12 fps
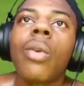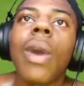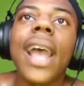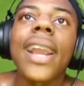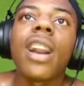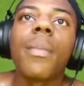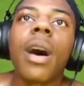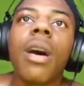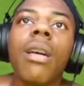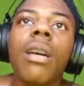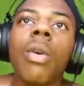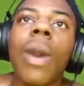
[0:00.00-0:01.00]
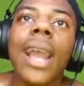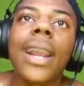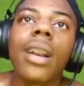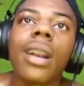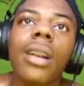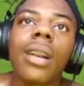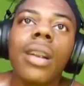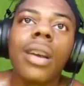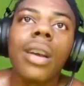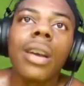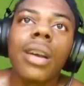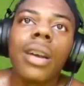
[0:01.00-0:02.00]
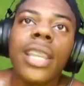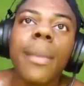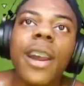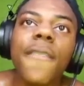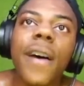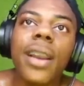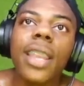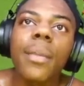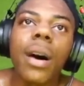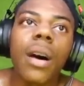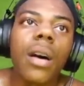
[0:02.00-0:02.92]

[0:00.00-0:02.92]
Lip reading: Right here, bro. Right here. Give me the fucking ball.